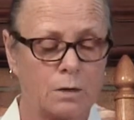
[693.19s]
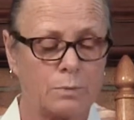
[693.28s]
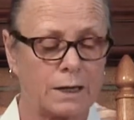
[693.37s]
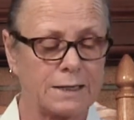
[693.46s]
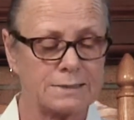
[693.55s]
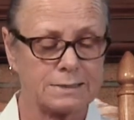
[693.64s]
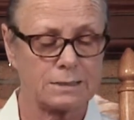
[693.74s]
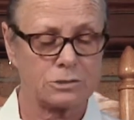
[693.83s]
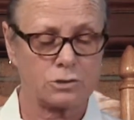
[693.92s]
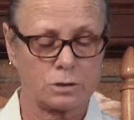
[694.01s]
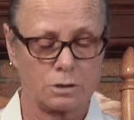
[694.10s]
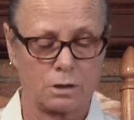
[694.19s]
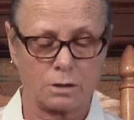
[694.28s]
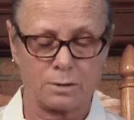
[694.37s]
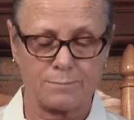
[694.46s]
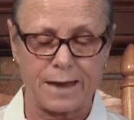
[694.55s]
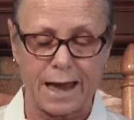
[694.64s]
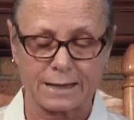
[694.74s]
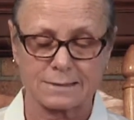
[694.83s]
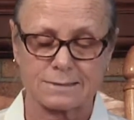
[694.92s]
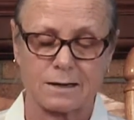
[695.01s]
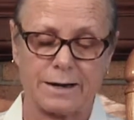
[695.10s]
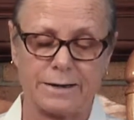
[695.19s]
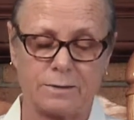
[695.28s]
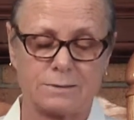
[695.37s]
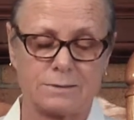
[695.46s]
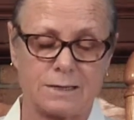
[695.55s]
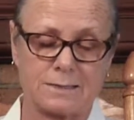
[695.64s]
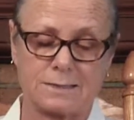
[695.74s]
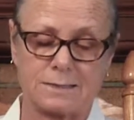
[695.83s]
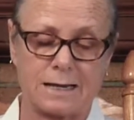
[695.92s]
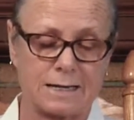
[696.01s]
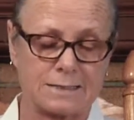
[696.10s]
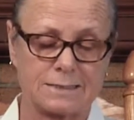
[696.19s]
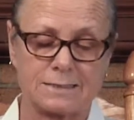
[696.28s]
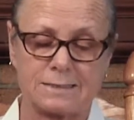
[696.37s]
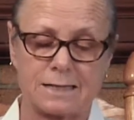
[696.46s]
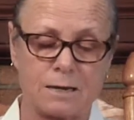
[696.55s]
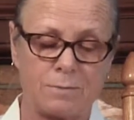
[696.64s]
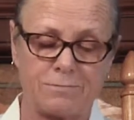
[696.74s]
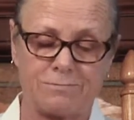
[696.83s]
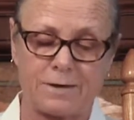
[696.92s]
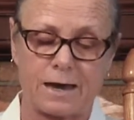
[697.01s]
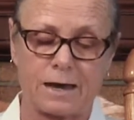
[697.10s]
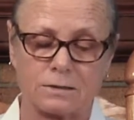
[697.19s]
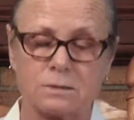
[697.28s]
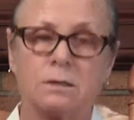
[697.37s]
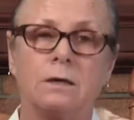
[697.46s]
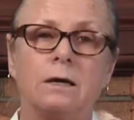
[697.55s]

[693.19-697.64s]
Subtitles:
But I stitch it on the back side. It has the same effect.